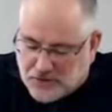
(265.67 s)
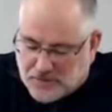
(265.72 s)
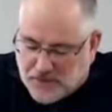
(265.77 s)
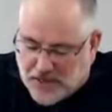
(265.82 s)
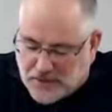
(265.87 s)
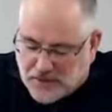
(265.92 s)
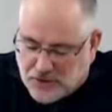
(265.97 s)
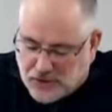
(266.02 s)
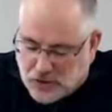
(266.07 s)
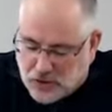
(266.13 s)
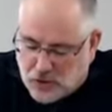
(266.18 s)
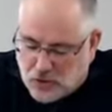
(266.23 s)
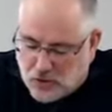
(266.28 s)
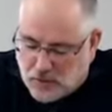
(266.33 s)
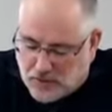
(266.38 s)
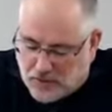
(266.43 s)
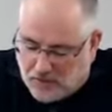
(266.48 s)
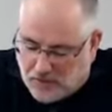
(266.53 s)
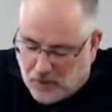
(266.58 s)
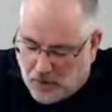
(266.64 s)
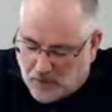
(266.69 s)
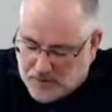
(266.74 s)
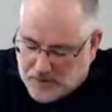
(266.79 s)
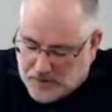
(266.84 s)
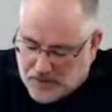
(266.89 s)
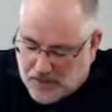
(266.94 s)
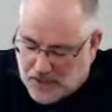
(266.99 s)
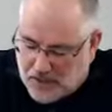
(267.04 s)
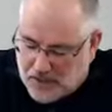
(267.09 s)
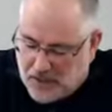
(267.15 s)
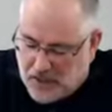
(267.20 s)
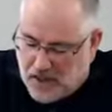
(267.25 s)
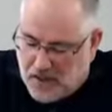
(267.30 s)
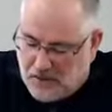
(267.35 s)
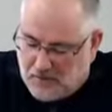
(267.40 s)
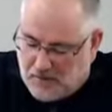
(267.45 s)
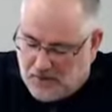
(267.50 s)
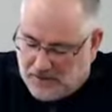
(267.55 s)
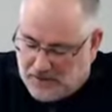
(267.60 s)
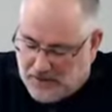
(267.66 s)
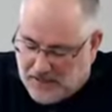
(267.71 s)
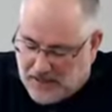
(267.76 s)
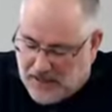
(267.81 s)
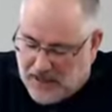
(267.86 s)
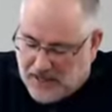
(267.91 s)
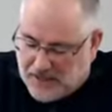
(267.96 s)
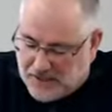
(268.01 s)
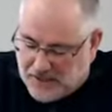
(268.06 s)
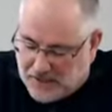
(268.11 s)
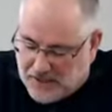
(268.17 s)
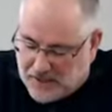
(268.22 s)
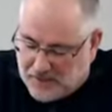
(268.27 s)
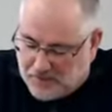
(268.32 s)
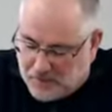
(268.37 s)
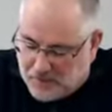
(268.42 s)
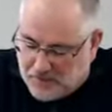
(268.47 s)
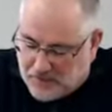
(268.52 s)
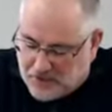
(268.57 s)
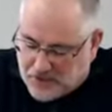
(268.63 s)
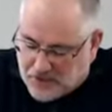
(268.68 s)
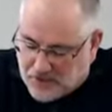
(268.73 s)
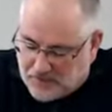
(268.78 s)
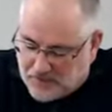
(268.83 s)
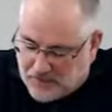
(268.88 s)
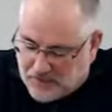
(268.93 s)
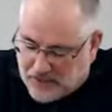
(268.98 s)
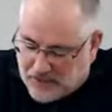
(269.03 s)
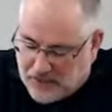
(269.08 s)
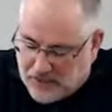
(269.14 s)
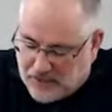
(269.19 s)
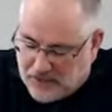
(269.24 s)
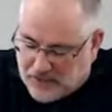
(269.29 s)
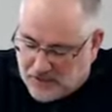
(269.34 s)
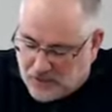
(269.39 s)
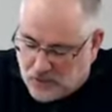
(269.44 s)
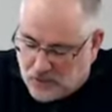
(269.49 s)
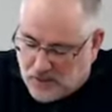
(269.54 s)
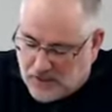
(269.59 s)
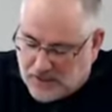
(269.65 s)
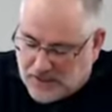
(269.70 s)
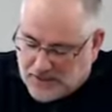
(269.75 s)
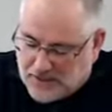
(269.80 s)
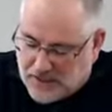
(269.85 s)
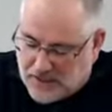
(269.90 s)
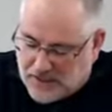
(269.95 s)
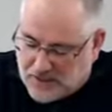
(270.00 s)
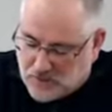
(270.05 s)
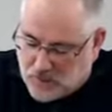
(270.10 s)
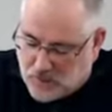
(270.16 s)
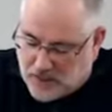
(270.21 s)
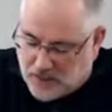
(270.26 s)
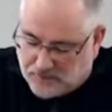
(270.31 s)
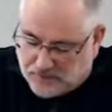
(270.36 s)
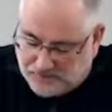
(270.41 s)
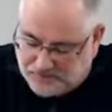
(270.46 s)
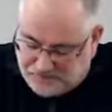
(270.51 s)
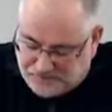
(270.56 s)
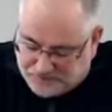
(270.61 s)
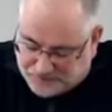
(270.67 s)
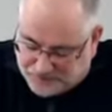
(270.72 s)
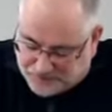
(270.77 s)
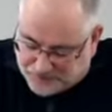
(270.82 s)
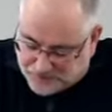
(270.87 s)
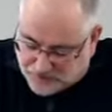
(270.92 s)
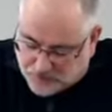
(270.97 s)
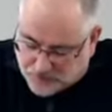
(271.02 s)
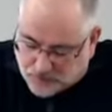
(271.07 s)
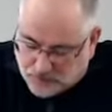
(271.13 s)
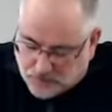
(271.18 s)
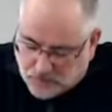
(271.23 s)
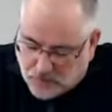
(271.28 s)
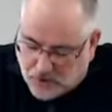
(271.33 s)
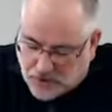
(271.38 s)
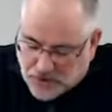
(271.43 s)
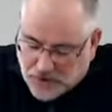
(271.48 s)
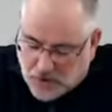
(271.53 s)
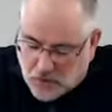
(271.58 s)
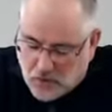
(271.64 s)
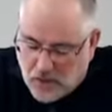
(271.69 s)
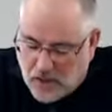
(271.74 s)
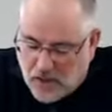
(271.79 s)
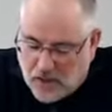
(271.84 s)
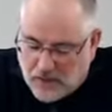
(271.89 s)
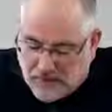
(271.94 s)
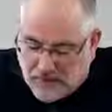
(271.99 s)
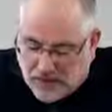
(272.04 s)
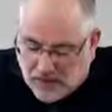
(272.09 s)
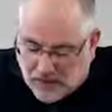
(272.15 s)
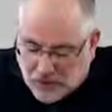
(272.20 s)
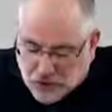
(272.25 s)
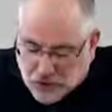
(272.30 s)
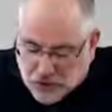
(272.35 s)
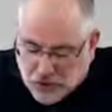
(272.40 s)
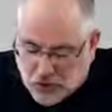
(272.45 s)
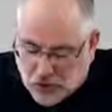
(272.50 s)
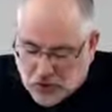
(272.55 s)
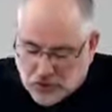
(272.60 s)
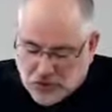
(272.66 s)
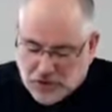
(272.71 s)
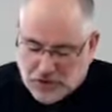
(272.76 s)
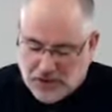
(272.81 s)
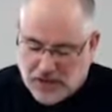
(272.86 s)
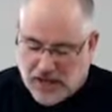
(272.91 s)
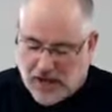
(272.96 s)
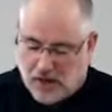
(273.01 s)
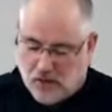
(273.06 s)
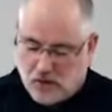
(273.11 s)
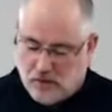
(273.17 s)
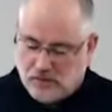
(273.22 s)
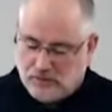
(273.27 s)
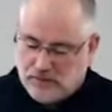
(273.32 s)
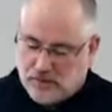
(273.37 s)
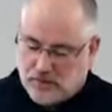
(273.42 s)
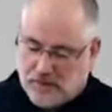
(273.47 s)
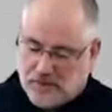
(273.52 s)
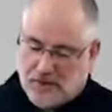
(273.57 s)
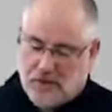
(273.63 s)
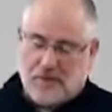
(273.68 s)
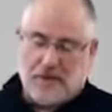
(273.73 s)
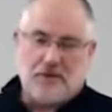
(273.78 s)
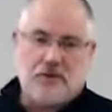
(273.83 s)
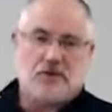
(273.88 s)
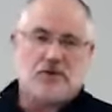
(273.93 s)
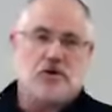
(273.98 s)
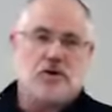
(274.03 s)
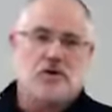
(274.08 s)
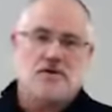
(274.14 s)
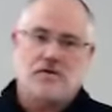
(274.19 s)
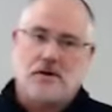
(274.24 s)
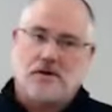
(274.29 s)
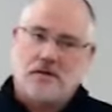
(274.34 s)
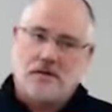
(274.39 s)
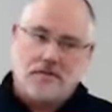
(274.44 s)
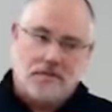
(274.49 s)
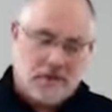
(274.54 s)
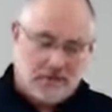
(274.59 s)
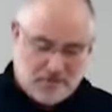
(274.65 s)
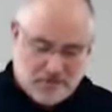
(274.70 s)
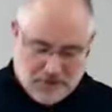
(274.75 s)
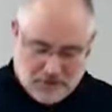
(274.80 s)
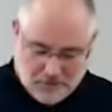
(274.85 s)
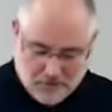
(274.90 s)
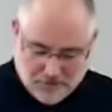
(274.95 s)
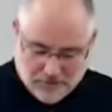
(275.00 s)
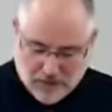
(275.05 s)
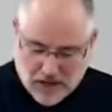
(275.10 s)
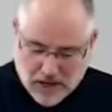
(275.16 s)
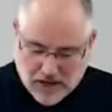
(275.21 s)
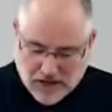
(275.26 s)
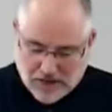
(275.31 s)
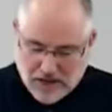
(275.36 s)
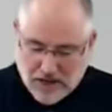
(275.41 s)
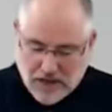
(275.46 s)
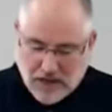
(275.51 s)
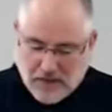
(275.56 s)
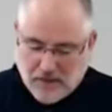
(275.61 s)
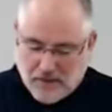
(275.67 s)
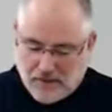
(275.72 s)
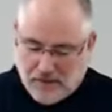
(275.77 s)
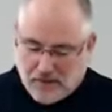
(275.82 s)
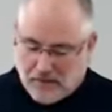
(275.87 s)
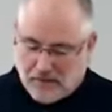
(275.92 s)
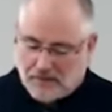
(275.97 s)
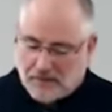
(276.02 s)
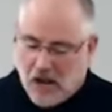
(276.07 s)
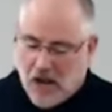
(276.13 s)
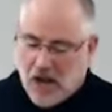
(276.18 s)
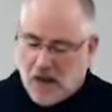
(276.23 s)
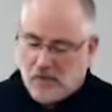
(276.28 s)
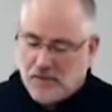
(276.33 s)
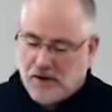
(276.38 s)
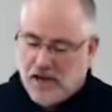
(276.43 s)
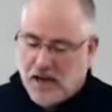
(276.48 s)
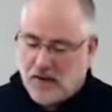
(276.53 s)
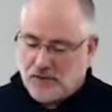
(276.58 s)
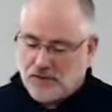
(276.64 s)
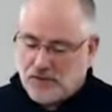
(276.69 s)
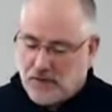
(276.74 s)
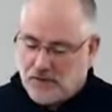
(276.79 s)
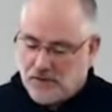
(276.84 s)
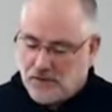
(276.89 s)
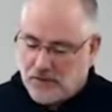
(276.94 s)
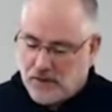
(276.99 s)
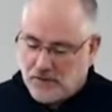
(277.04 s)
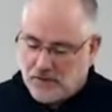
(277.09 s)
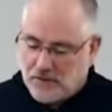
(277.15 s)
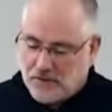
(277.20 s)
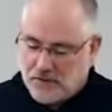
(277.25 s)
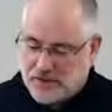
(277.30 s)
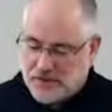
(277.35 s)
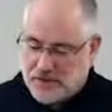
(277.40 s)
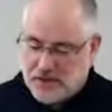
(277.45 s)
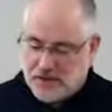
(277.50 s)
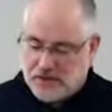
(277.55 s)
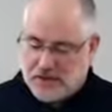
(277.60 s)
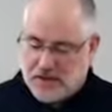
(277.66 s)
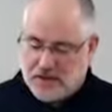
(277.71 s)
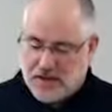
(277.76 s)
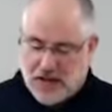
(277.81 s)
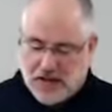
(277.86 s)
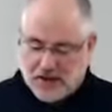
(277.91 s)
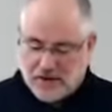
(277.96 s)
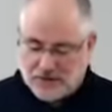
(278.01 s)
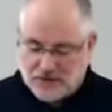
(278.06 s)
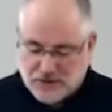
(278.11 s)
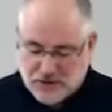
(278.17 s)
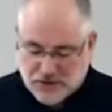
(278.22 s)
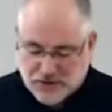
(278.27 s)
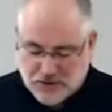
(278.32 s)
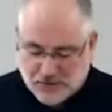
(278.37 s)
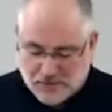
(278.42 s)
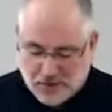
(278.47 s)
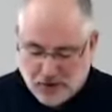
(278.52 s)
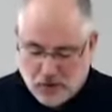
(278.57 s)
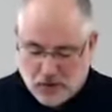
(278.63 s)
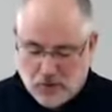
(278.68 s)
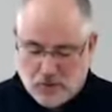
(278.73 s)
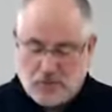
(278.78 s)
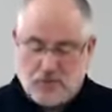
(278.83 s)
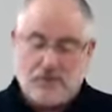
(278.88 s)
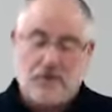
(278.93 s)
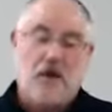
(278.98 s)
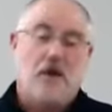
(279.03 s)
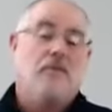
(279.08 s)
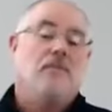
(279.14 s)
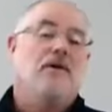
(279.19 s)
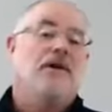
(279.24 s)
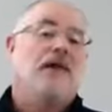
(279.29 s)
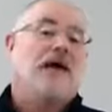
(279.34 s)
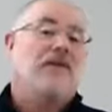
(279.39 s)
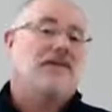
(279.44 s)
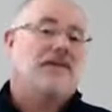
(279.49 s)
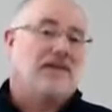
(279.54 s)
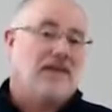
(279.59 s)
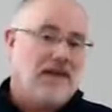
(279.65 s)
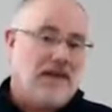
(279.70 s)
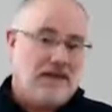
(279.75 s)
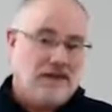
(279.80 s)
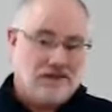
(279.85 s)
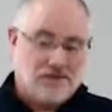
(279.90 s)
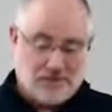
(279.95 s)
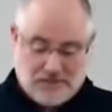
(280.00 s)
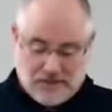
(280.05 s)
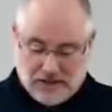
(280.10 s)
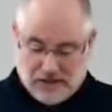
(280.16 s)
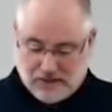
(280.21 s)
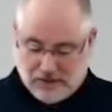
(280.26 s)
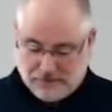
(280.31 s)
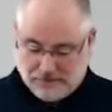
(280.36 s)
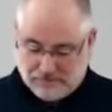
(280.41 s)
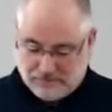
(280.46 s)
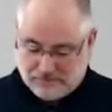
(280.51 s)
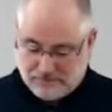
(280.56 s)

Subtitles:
had to do what the Pope said, but they had to get permission of the king and do what he said as well. So the English church now, and when I talk about the church, we call it the people of God. The people of God were now suffering under the tyranny not of just the popes, but now the kings of England.